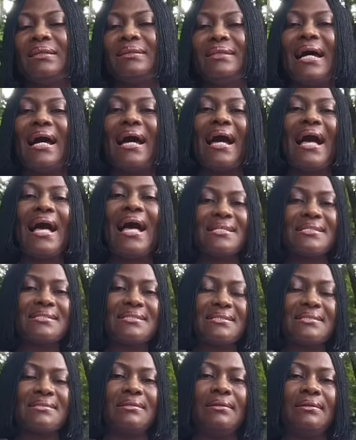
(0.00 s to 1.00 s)
that
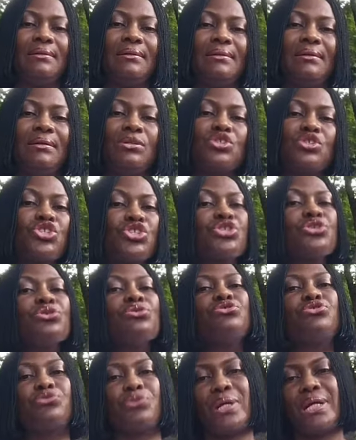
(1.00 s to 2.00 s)
has
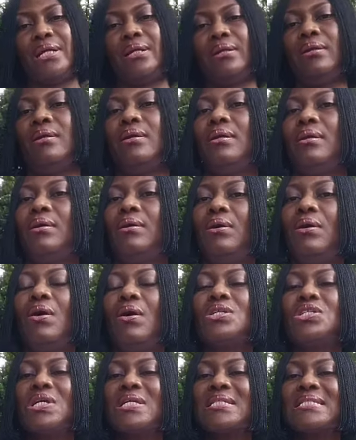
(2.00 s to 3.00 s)
children,
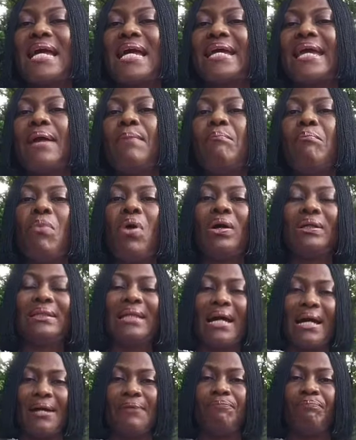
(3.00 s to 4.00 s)
or just like a
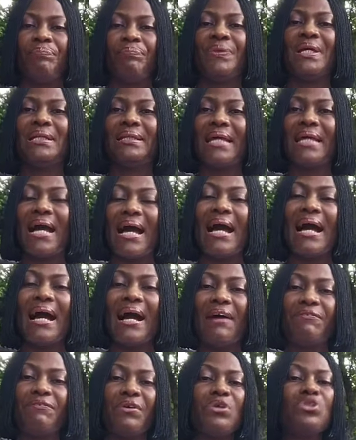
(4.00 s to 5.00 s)
mother that
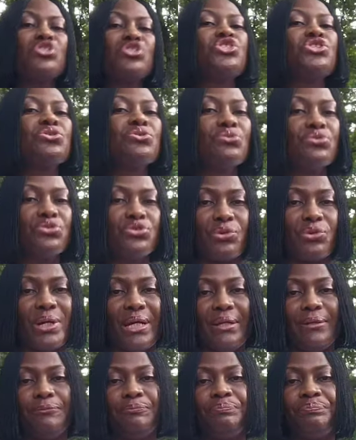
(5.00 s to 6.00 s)
have
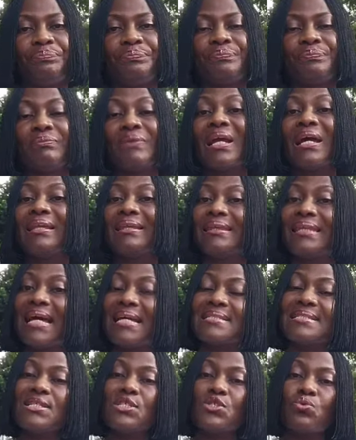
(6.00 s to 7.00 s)
children.
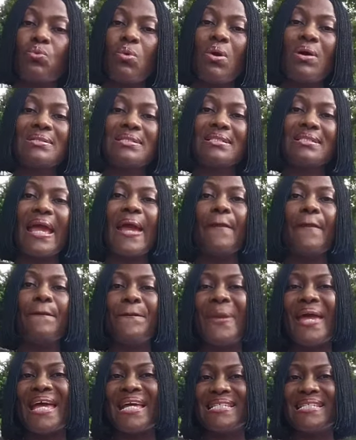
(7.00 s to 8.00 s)
That is what a
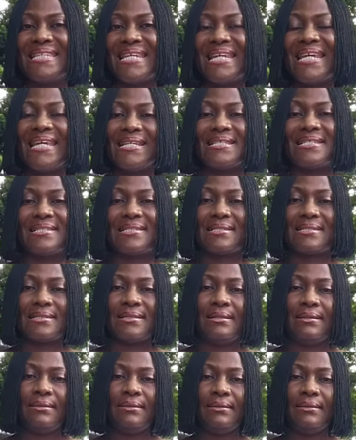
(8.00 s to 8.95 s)
page is